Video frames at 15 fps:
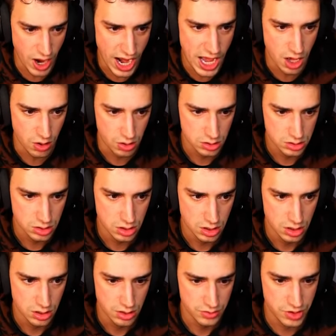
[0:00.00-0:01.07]
wow.
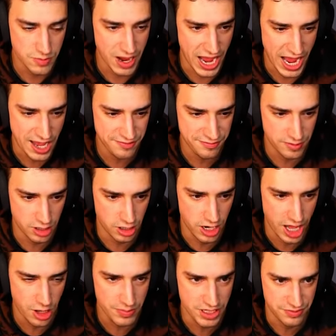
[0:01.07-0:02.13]
Dude, my hat or
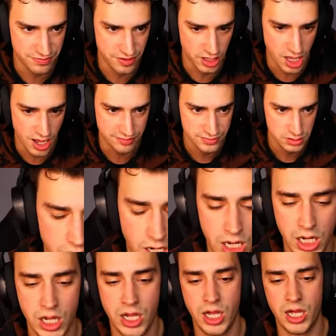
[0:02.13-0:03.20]
helmet fell off.
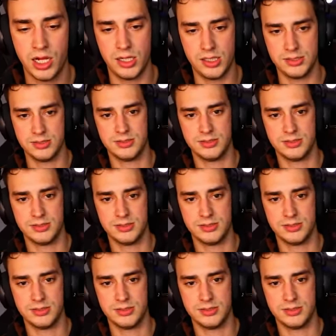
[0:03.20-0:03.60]
Wow.